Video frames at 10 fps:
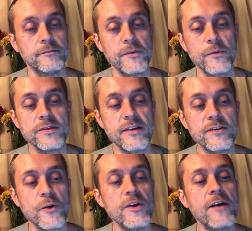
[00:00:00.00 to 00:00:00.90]
The ones that
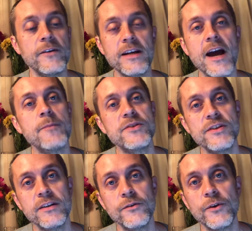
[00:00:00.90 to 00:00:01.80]
don't have any
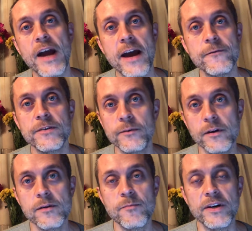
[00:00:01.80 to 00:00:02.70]
option, who have to
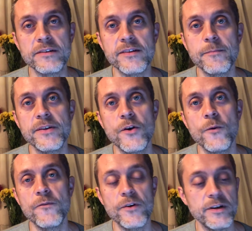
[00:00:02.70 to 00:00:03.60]
bring something home
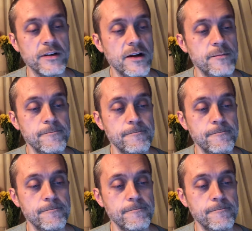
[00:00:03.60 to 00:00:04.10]
for income.